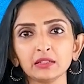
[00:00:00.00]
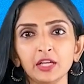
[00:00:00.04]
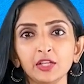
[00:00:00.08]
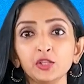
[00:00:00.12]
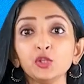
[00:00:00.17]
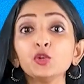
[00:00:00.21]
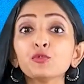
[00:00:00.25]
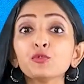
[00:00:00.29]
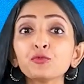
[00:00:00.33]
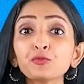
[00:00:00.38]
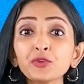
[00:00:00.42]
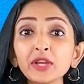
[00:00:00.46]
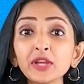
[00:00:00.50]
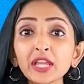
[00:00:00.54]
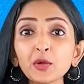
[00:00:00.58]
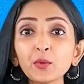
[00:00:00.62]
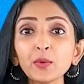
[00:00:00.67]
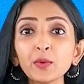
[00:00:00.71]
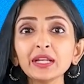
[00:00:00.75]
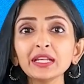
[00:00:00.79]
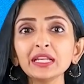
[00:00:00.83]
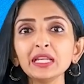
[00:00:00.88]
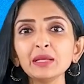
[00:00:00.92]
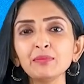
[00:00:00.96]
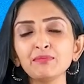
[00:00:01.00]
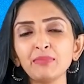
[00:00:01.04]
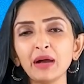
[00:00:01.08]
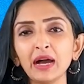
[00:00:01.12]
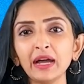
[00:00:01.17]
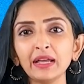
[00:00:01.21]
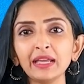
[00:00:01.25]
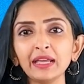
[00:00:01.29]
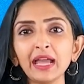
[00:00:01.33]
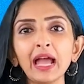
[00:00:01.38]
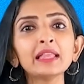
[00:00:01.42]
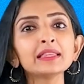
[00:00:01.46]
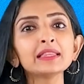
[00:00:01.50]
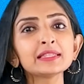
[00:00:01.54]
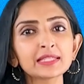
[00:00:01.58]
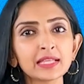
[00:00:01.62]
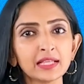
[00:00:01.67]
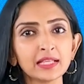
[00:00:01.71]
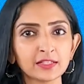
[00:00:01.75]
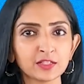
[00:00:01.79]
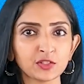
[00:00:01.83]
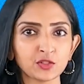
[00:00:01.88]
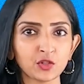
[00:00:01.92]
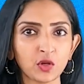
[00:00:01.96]
You frequently buy and
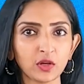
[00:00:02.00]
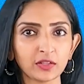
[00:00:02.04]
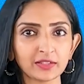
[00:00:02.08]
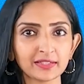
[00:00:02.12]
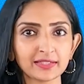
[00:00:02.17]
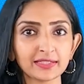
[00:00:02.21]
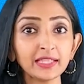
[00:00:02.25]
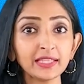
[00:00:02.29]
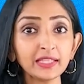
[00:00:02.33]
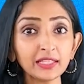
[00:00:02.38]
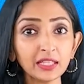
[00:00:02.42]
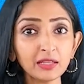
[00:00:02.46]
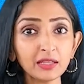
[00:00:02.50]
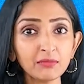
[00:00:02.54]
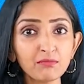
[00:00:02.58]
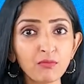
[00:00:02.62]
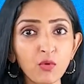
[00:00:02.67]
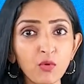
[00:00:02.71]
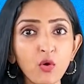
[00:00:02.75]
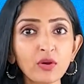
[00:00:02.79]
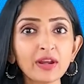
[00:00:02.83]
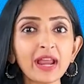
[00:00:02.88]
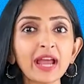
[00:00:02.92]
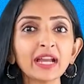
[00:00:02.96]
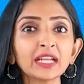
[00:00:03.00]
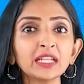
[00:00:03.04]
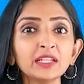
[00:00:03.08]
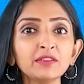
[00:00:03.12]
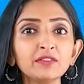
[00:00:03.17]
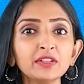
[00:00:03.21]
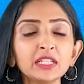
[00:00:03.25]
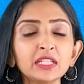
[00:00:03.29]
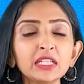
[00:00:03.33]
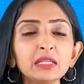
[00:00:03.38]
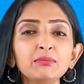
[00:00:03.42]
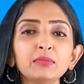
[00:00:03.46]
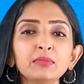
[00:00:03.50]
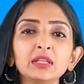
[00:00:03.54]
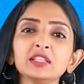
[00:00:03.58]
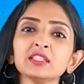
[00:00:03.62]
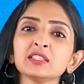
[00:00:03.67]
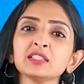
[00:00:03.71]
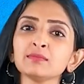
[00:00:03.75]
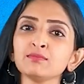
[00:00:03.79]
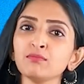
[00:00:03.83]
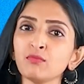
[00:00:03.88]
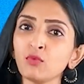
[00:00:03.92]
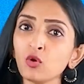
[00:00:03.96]
sell stocks, thinking more activity
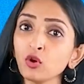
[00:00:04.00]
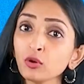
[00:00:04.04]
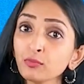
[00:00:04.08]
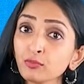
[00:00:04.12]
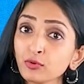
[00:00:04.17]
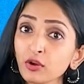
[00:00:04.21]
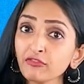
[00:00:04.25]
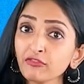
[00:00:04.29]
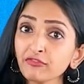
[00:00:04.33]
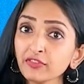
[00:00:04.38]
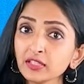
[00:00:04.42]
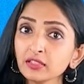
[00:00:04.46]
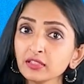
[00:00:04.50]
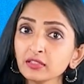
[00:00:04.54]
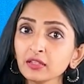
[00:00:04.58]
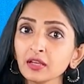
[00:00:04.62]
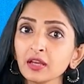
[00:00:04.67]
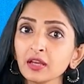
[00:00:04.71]
means more profit,